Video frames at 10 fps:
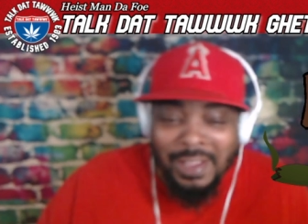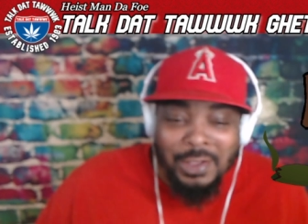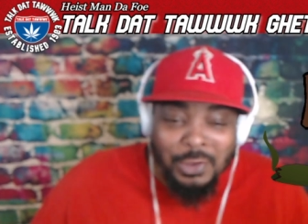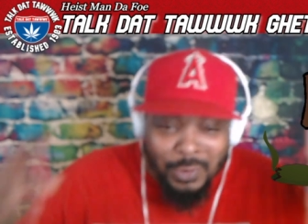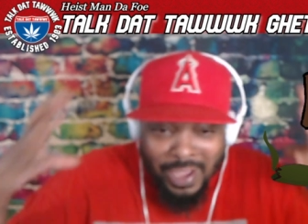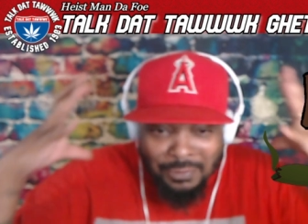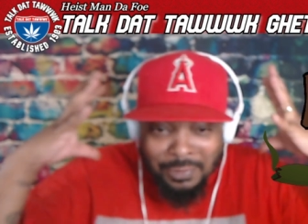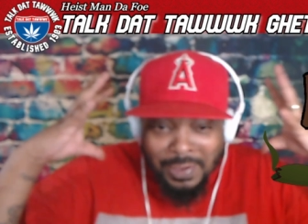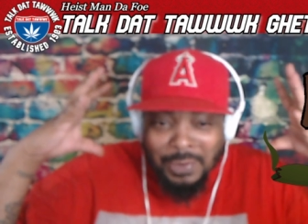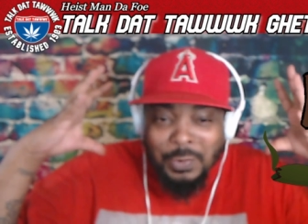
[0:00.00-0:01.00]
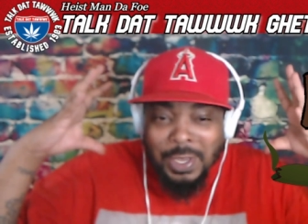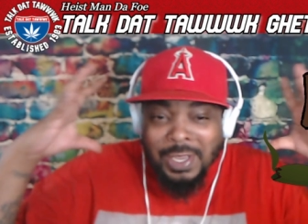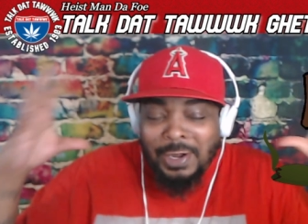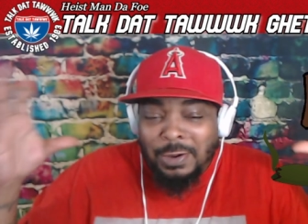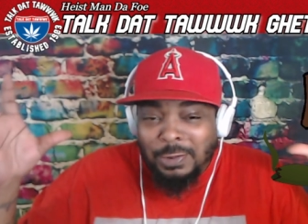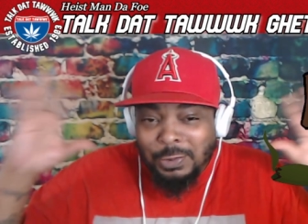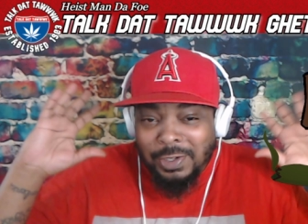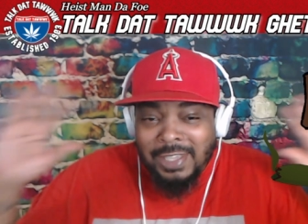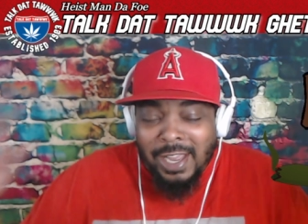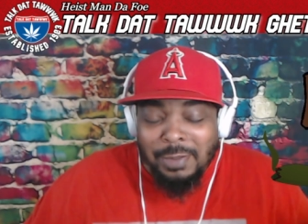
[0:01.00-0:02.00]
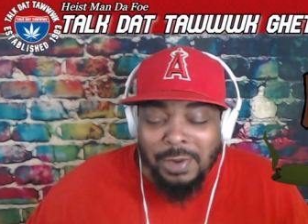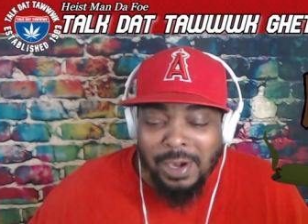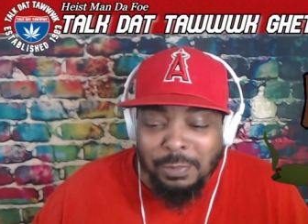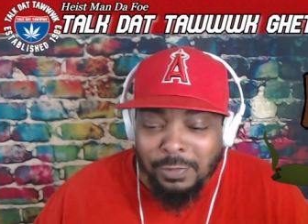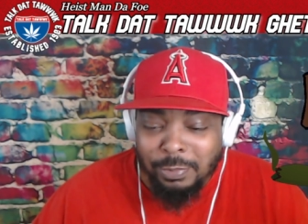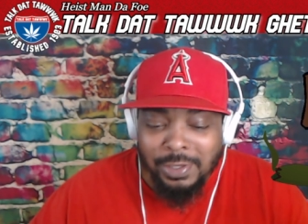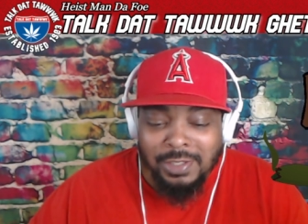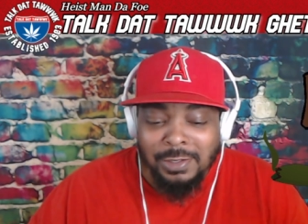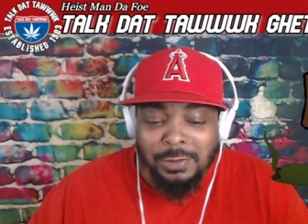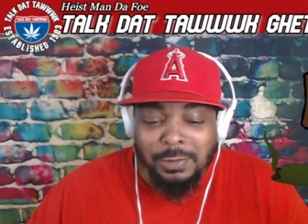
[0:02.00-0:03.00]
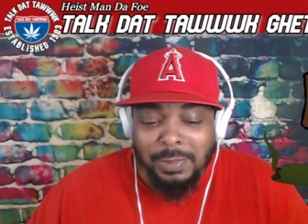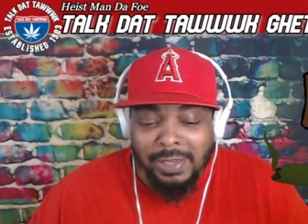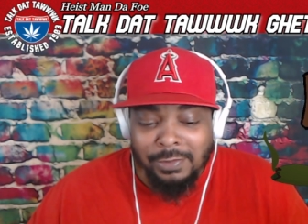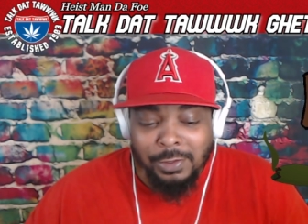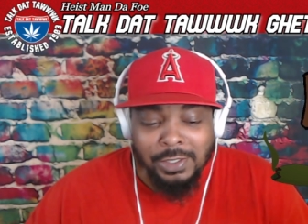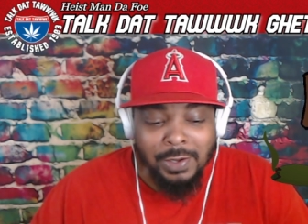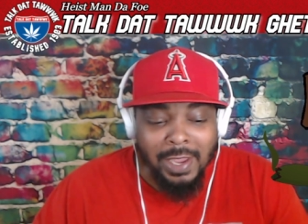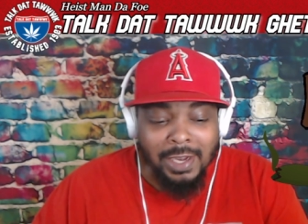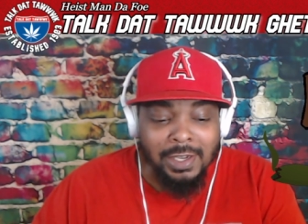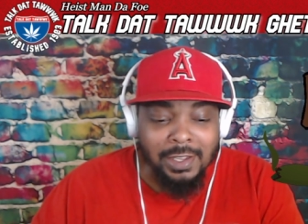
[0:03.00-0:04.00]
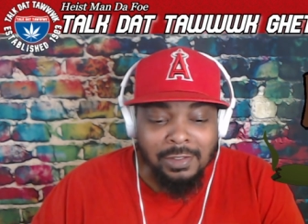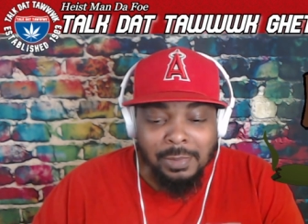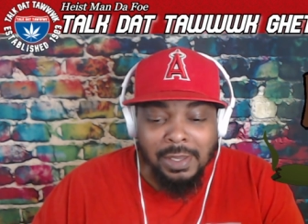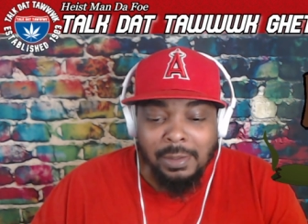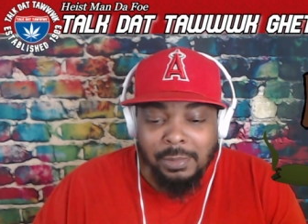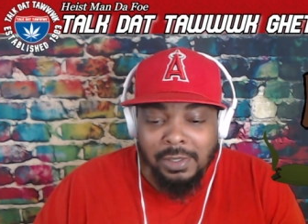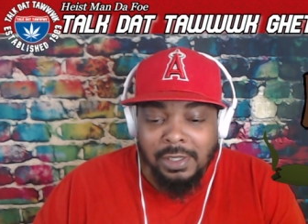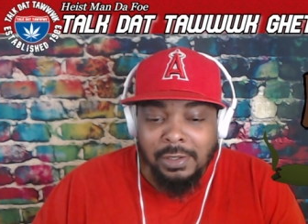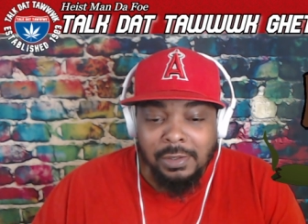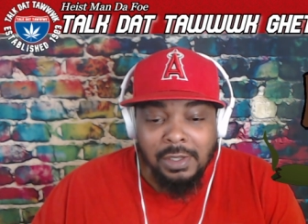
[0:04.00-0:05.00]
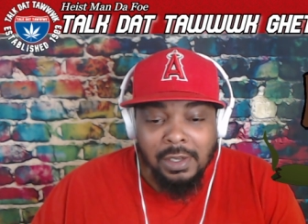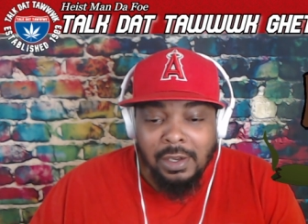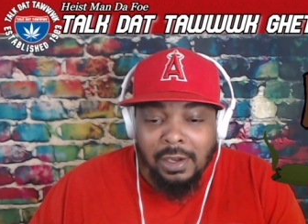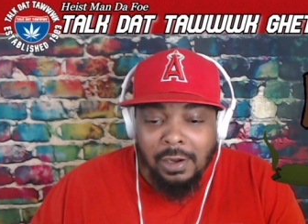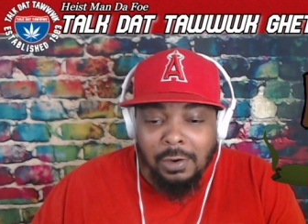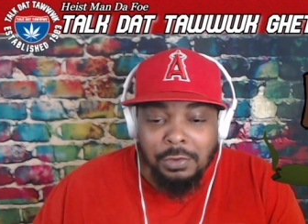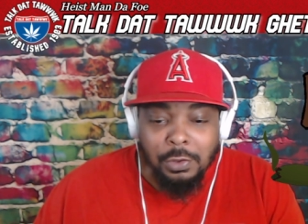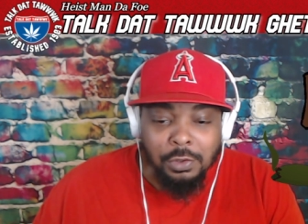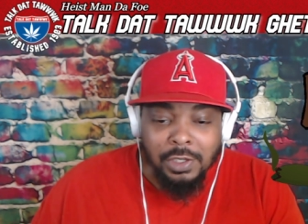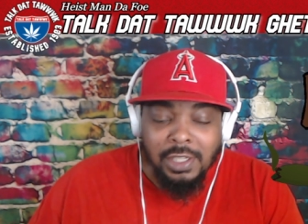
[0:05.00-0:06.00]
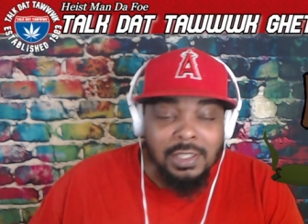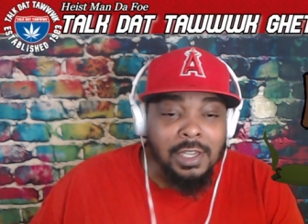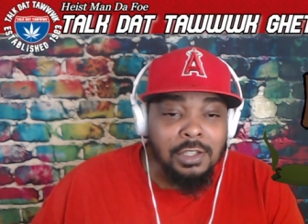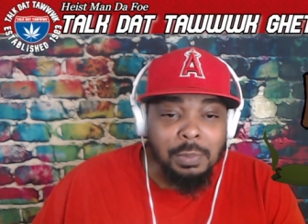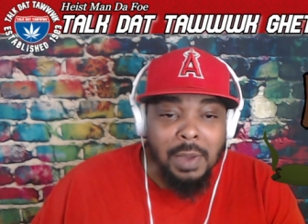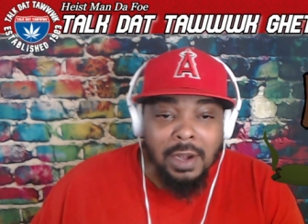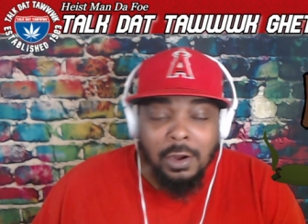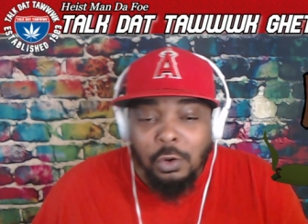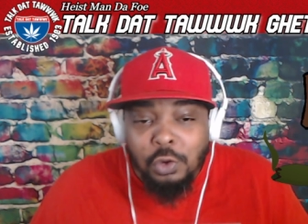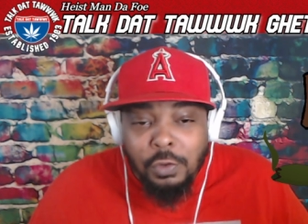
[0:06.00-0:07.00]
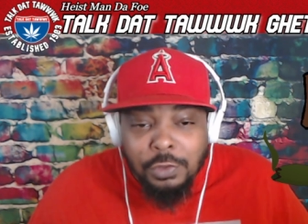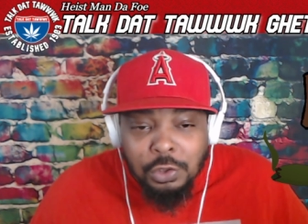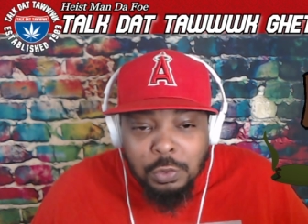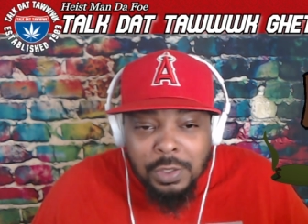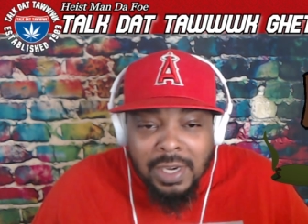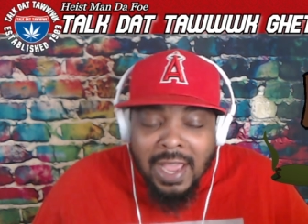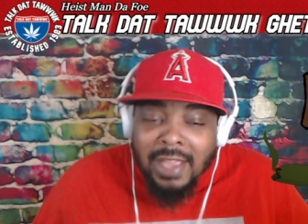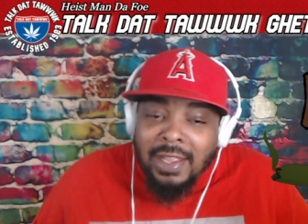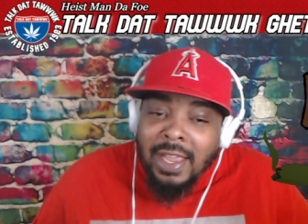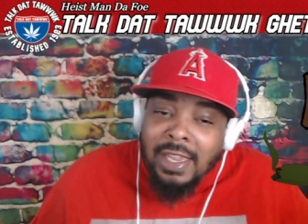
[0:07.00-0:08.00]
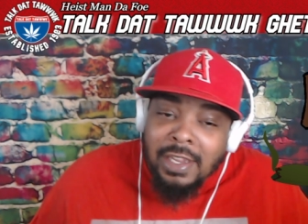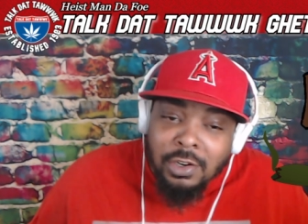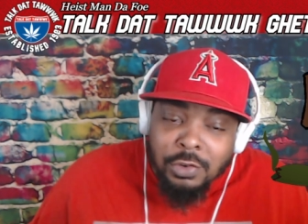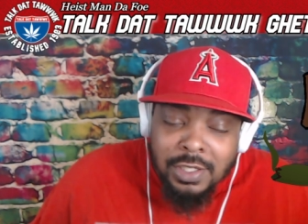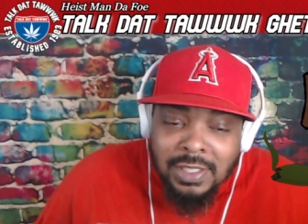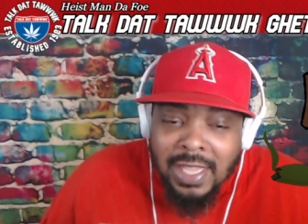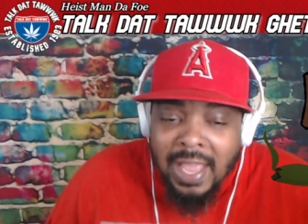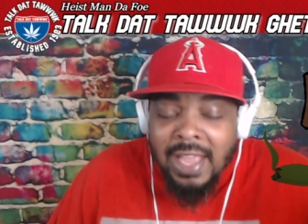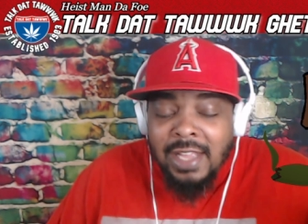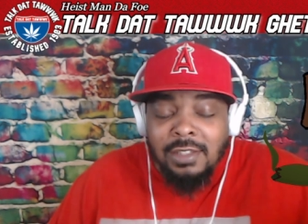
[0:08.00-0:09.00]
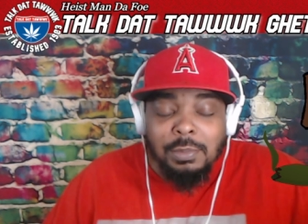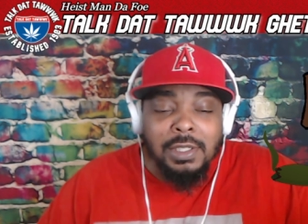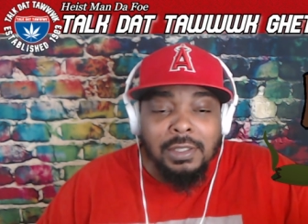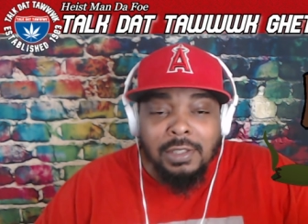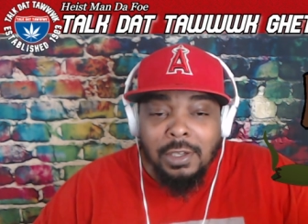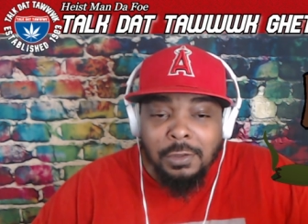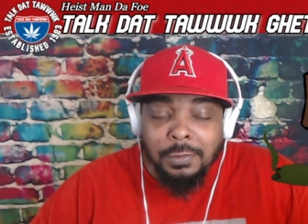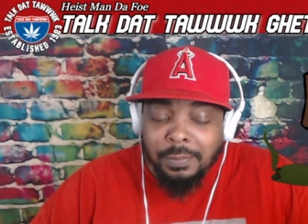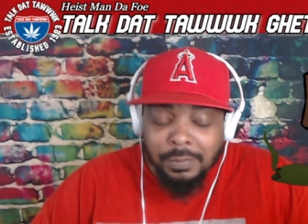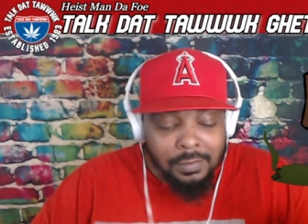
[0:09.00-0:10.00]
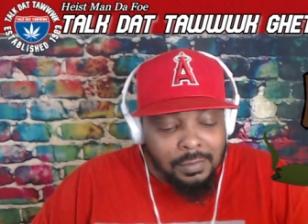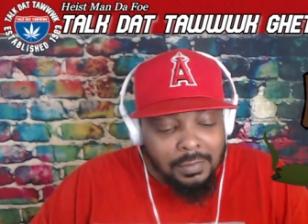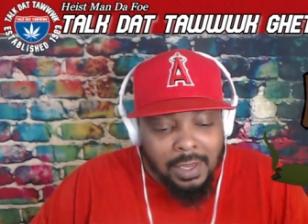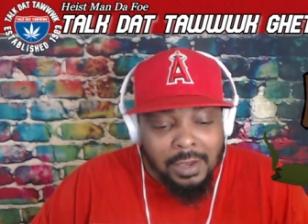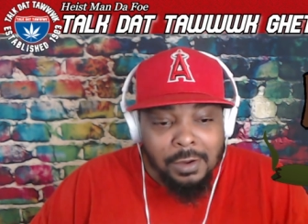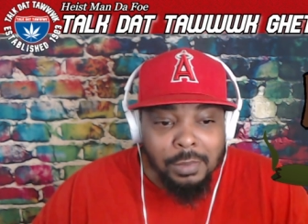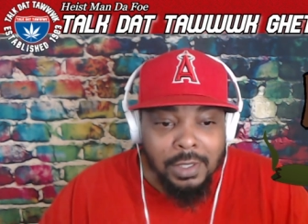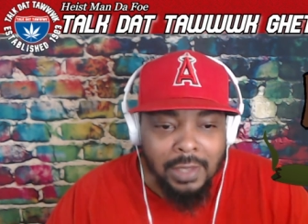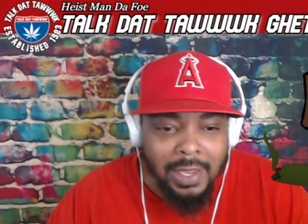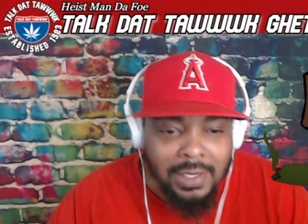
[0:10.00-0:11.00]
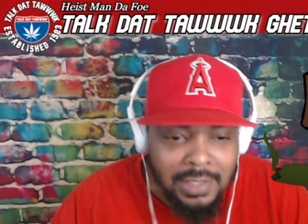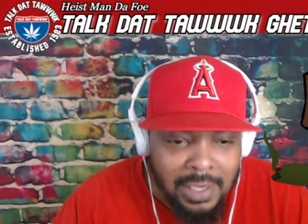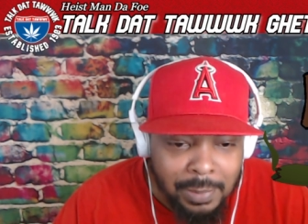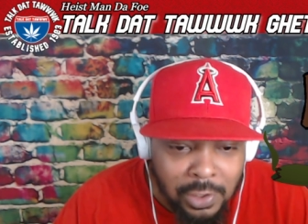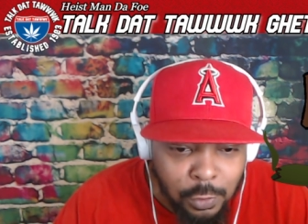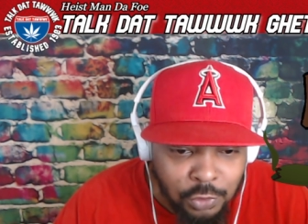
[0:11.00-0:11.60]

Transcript: you gonna have a fake wig on doing the Tyler Perry movie pretty soon, man. You don't get your act together, man. But yo, I don't know the details about it. I don't know if it's true or not. I ain't here to criticize, but yo, damn, bro. Like I said, man, you was